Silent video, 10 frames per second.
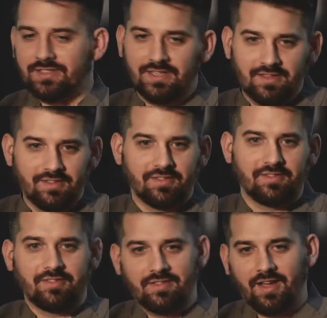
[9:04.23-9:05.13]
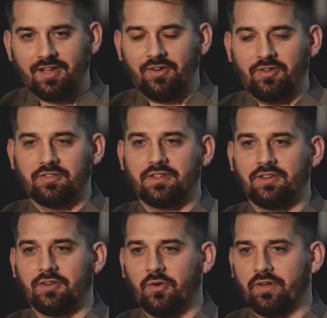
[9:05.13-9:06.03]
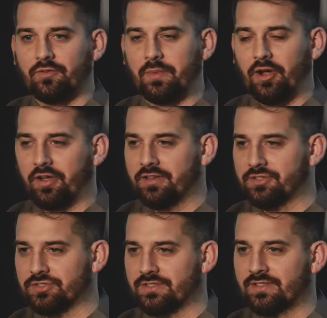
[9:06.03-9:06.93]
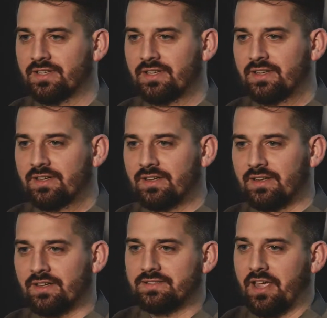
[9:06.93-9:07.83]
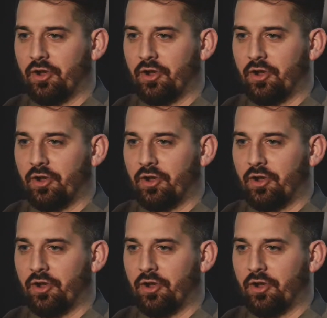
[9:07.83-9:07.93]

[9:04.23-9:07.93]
is, I call, going from air condition to air